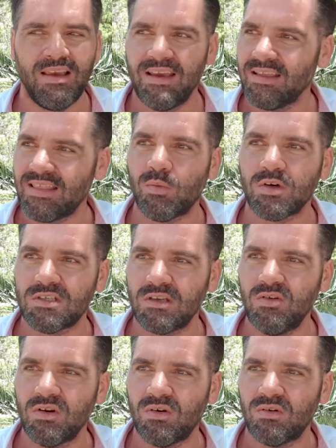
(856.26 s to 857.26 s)
And that was,
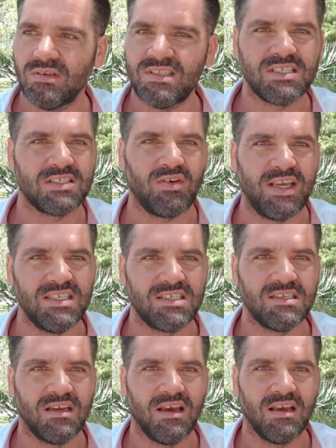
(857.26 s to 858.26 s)
it's a
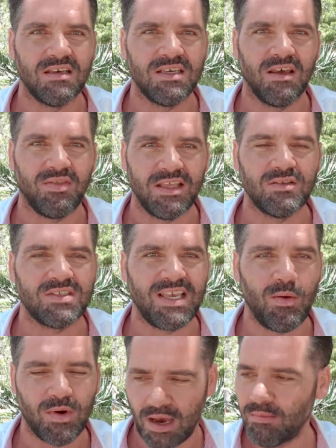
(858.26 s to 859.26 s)
strange thing to
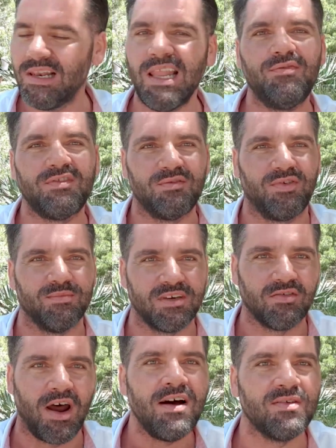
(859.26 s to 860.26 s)
say, when I'm lifted from the
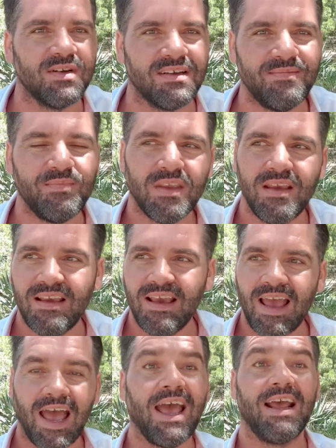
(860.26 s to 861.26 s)
ground.
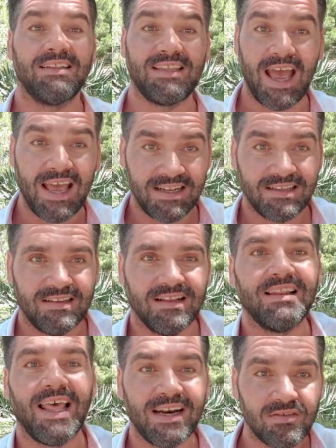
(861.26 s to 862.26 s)
And then
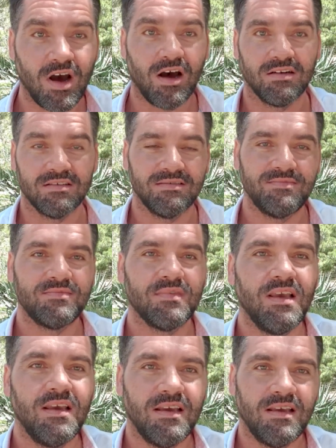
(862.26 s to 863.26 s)
later on,
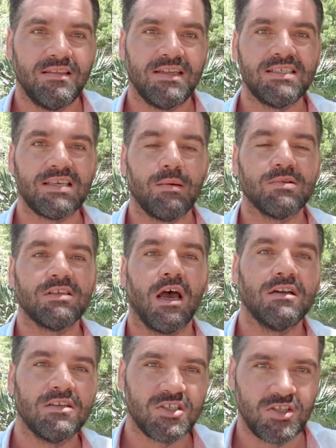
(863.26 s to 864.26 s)
the disciples
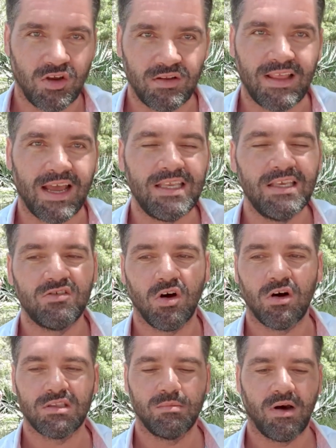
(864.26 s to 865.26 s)
understood that he
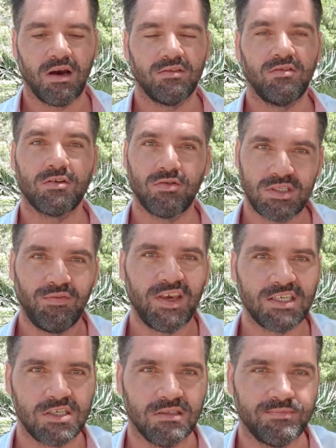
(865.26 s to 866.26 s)
talked about the
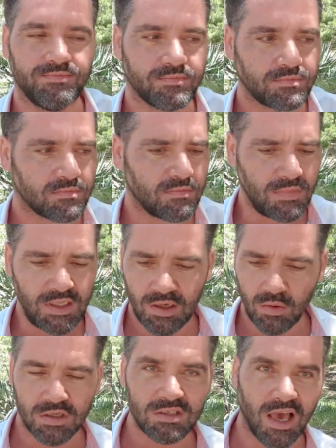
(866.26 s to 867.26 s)
crucifixion. He
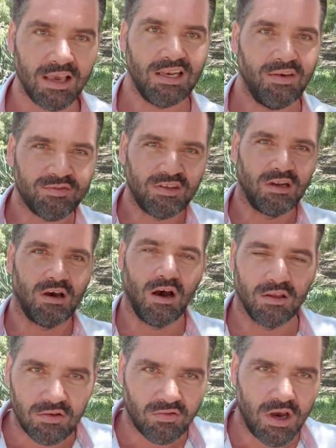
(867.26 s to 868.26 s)
was like lifted
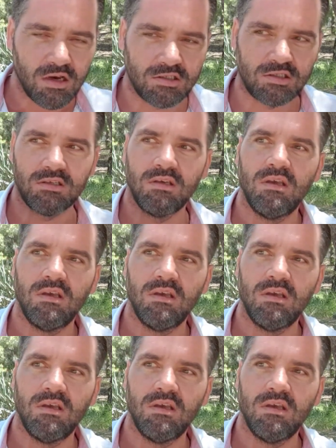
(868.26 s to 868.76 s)
on the cross.